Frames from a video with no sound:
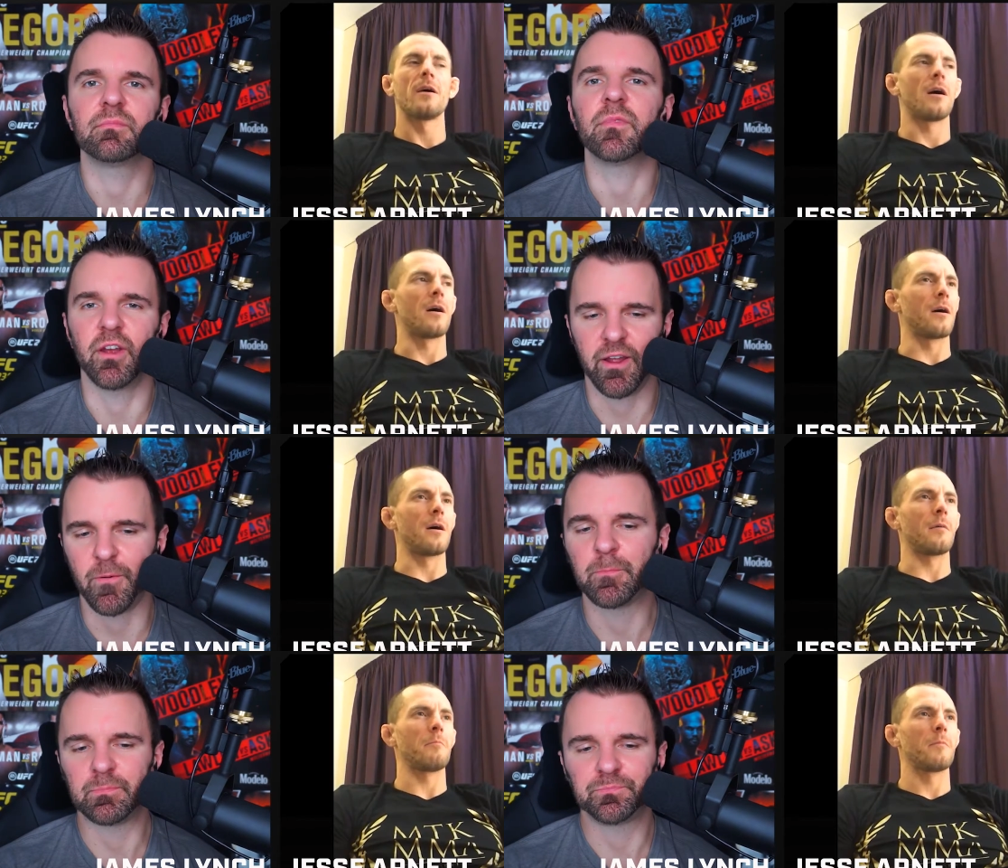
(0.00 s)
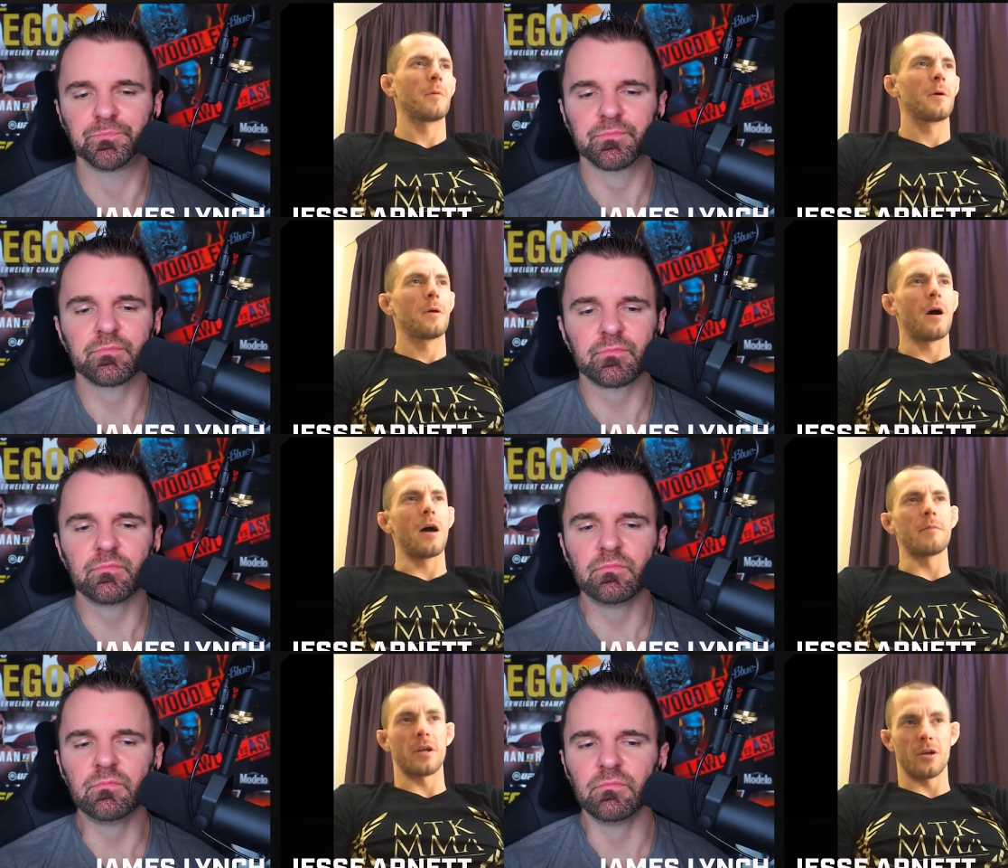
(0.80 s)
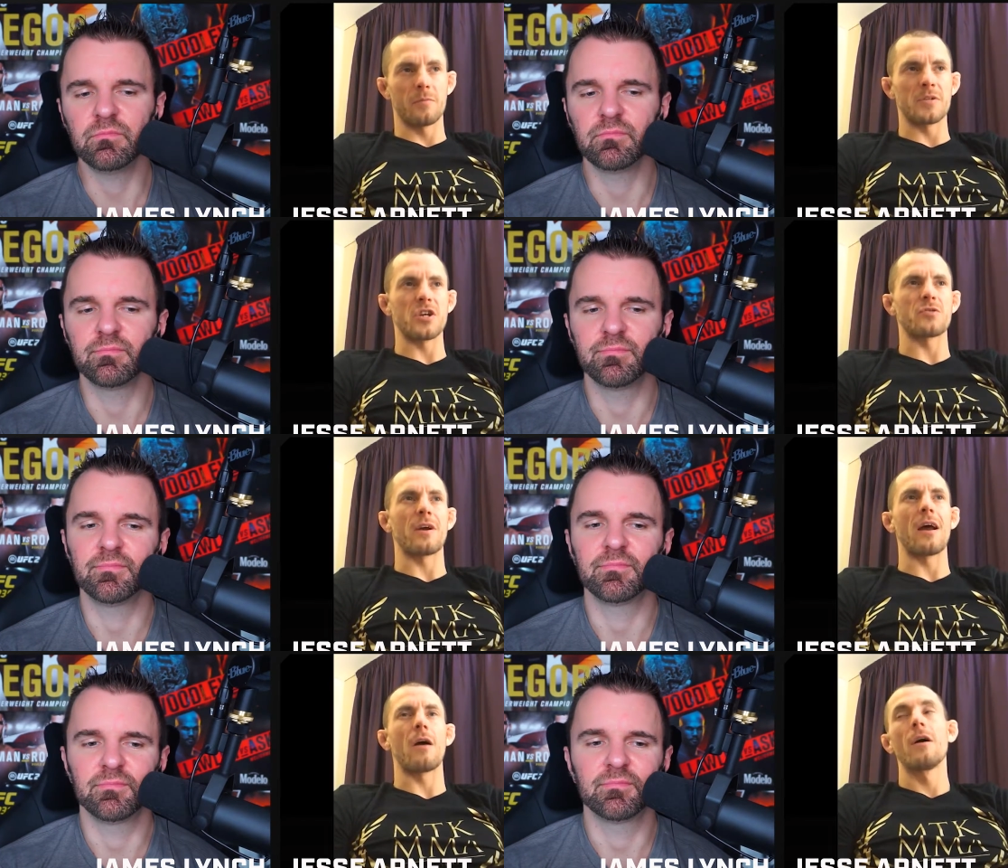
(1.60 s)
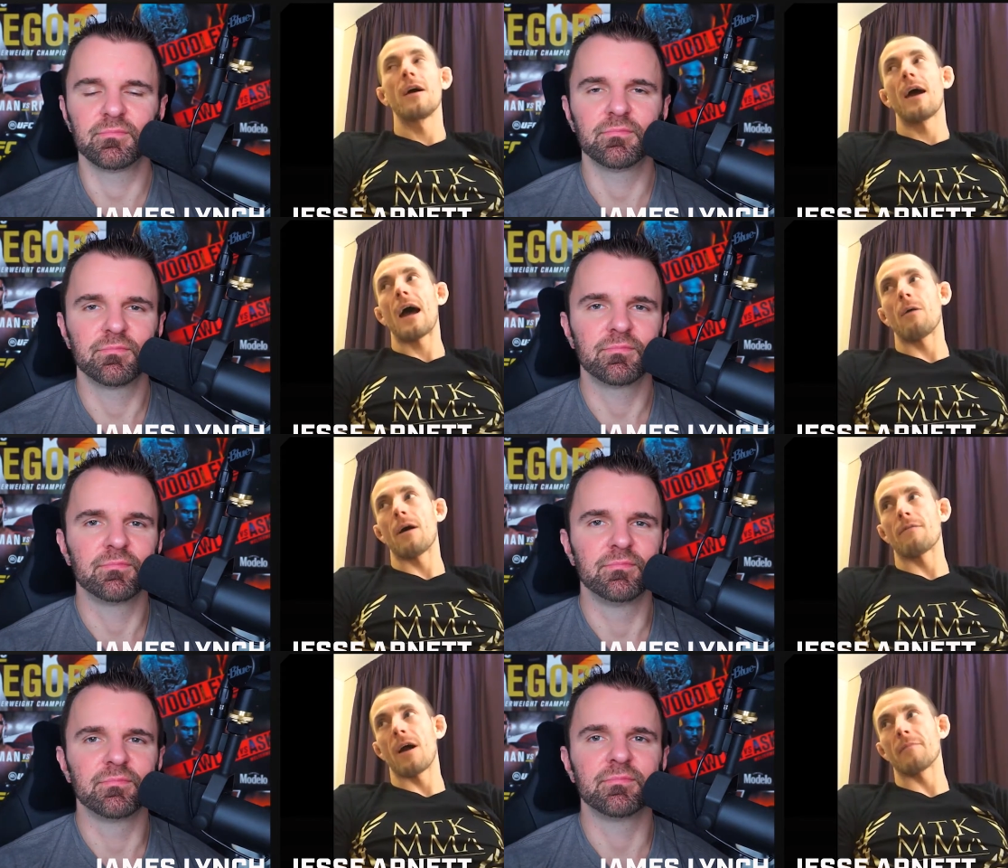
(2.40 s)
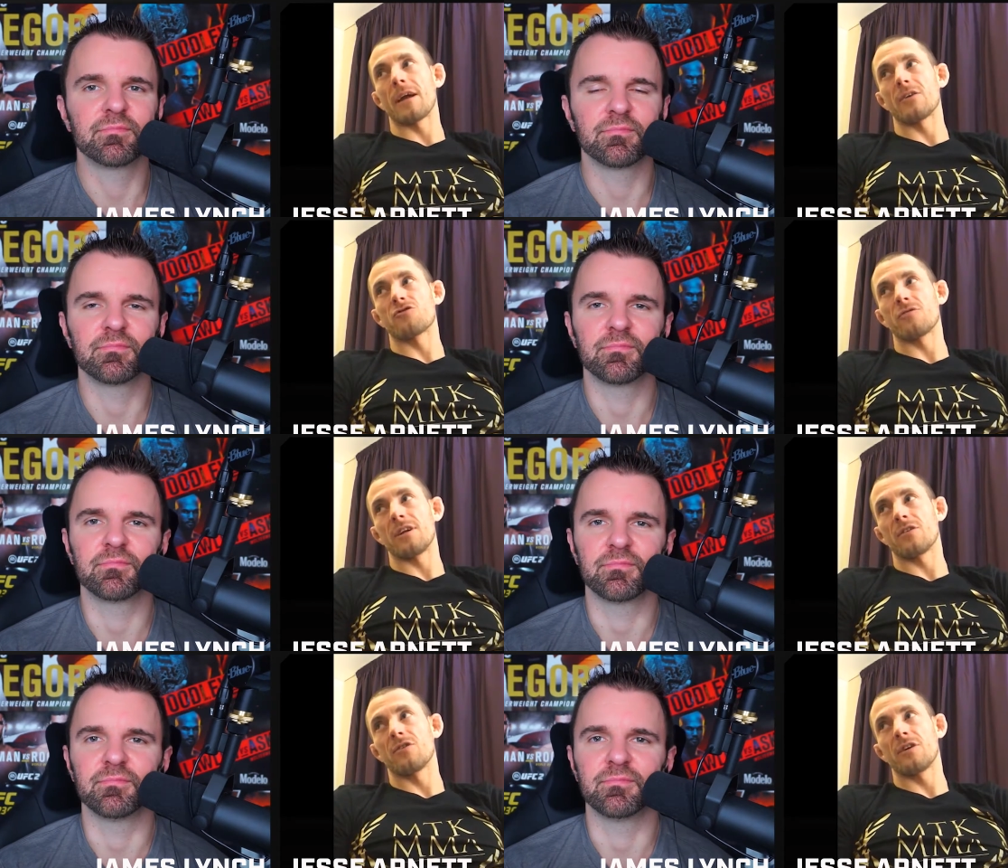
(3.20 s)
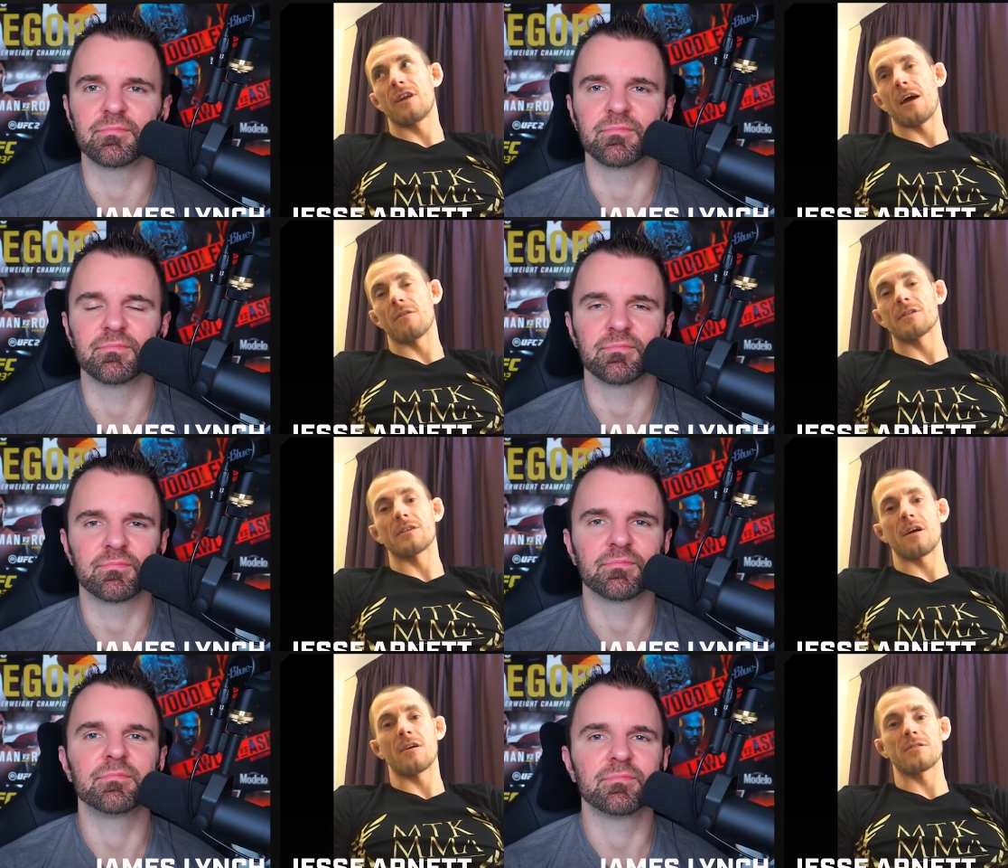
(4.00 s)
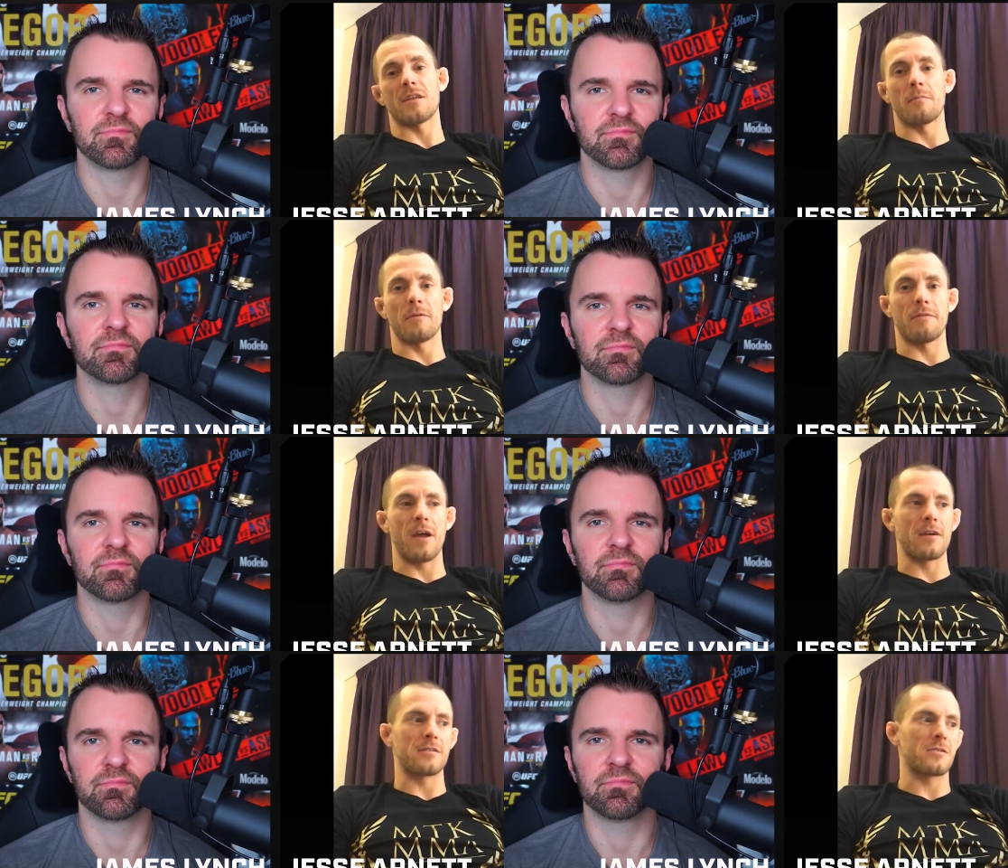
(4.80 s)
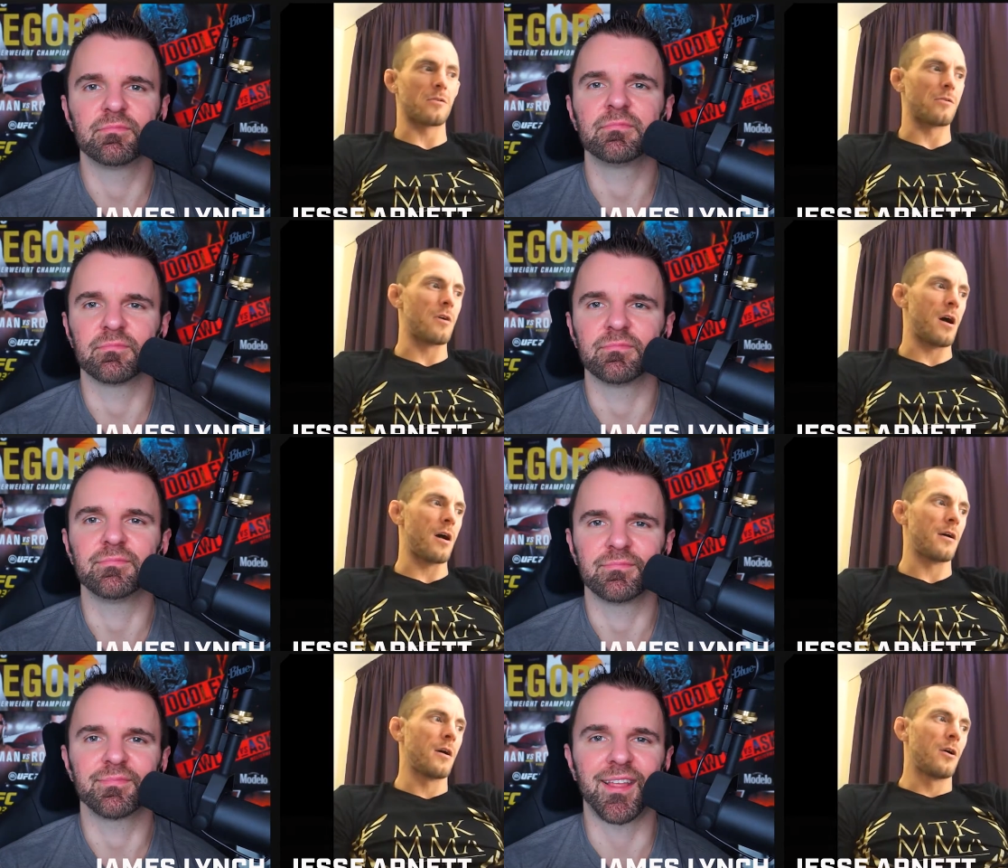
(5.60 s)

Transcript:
Speaker 1: There you go. Um, I'm in a good position right now. However, I'm getting treated good downstairs at the buffet, so uh,